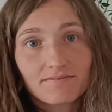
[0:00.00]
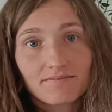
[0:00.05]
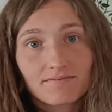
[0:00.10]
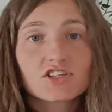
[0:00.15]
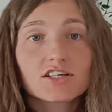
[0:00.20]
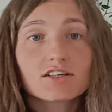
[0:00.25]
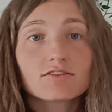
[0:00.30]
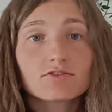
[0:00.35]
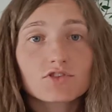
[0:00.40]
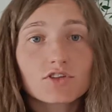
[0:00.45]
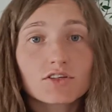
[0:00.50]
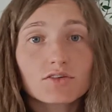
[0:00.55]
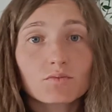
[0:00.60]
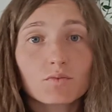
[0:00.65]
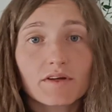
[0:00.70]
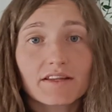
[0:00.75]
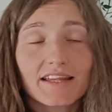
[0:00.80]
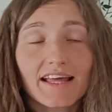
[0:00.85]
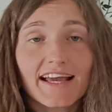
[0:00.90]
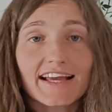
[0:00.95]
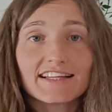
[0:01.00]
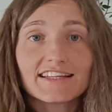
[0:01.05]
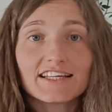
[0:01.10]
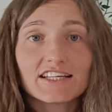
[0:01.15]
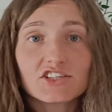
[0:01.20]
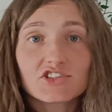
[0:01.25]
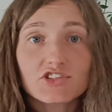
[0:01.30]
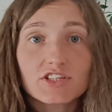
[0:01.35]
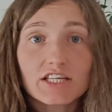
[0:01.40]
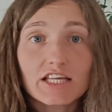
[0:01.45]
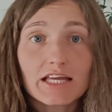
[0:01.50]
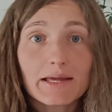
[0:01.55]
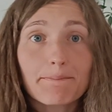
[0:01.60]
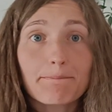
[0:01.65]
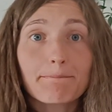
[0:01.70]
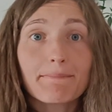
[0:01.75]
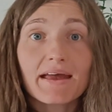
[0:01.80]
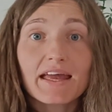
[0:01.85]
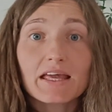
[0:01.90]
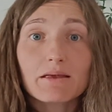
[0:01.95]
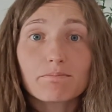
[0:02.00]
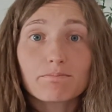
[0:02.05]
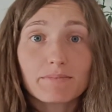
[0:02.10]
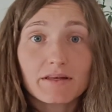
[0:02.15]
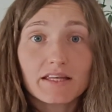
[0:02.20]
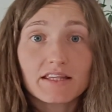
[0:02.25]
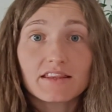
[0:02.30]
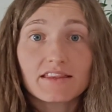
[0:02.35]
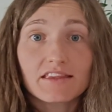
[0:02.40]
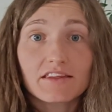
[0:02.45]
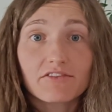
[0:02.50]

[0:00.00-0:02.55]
Children with ADHD may be